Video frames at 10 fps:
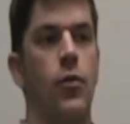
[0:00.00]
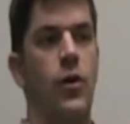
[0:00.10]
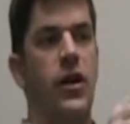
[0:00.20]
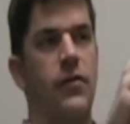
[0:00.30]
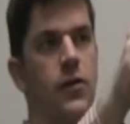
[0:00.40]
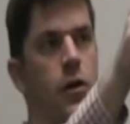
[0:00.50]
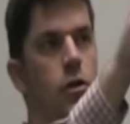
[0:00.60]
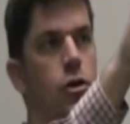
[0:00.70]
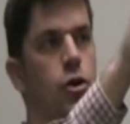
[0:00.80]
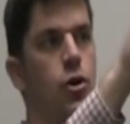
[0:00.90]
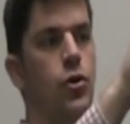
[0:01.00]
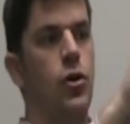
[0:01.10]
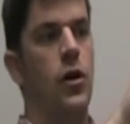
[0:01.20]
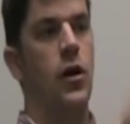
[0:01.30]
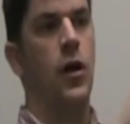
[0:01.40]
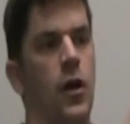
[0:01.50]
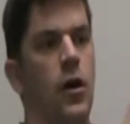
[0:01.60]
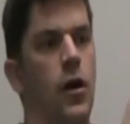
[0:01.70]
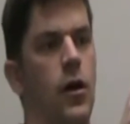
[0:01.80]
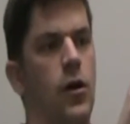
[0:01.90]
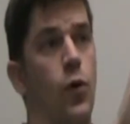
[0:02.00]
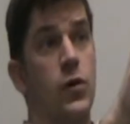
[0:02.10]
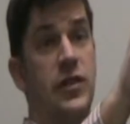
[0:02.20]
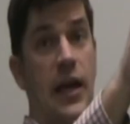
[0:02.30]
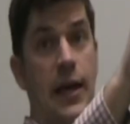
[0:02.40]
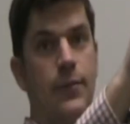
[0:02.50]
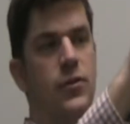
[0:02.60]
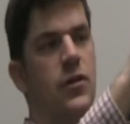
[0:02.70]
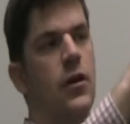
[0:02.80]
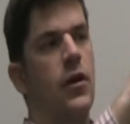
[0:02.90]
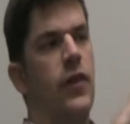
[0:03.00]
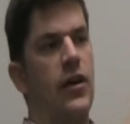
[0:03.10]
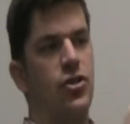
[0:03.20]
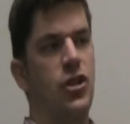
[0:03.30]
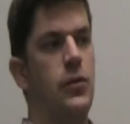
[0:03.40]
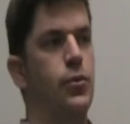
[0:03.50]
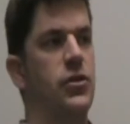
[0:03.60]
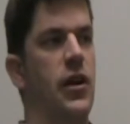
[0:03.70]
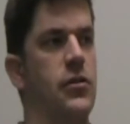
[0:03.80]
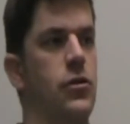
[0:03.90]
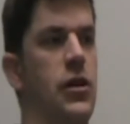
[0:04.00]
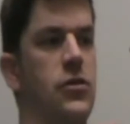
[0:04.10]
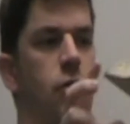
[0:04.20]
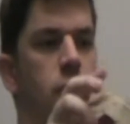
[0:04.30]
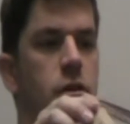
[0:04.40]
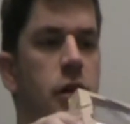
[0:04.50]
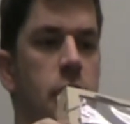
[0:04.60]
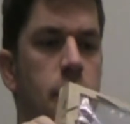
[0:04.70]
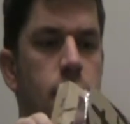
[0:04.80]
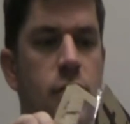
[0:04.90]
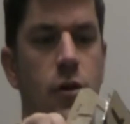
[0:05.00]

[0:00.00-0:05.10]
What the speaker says: We have glued or taped that sheet protector into the lid.